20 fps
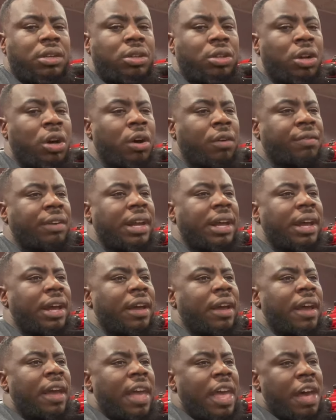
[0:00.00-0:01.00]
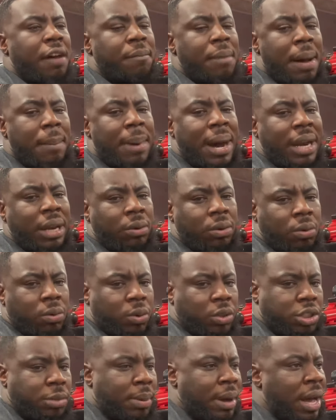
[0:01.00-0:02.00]
You know, if my body will
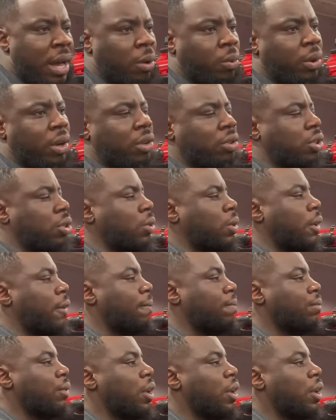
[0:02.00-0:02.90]
respond well to it.